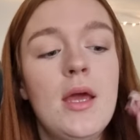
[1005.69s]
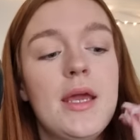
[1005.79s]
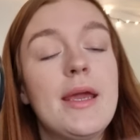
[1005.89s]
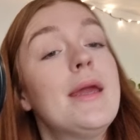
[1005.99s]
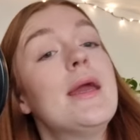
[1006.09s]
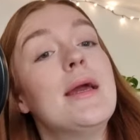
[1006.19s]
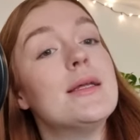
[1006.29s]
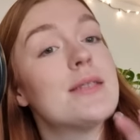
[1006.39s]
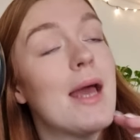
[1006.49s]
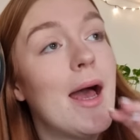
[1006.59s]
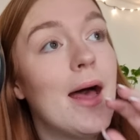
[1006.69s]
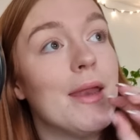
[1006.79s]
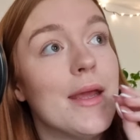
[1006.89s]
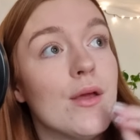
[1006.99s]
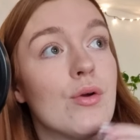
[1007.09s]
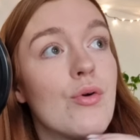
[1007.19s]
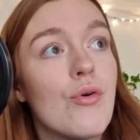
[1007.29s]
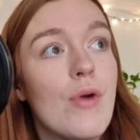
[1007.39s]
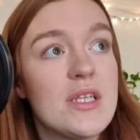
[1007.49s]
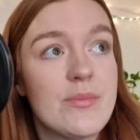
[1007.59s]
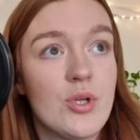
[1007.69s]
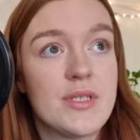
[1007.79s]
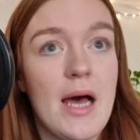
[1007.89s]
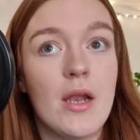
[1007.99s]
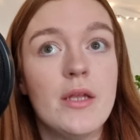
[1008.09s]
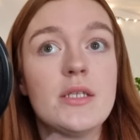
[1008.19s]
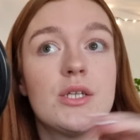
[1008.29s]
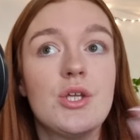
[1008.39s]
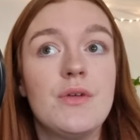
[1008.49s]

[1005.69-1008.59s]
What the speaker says: He is an incredible talent.